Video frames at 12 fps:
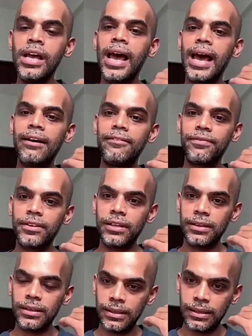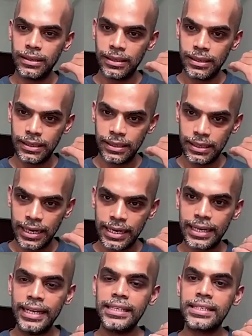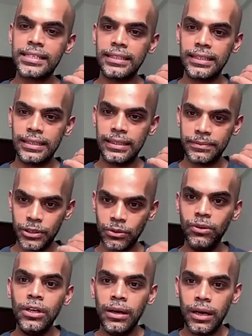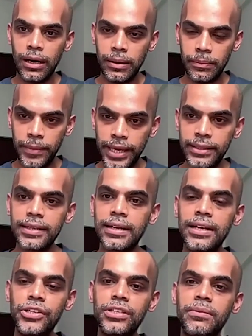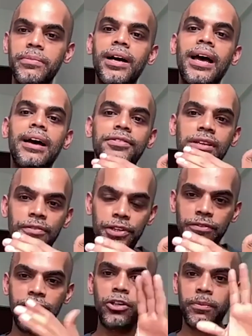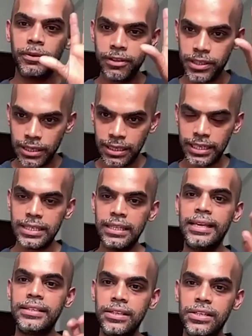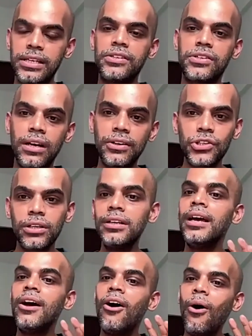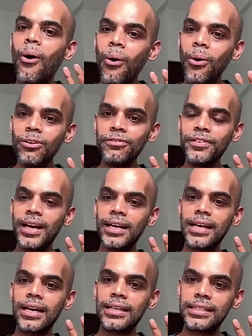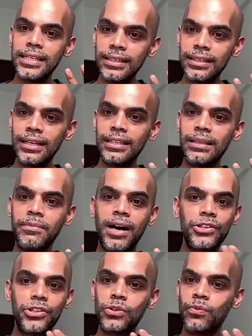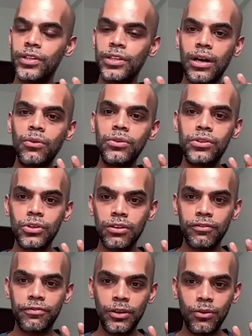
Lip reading: have at least, make the Rajya Sabha have sufficient veto powers, at least the existing structure. All of that are tinkering in the margins without sort of,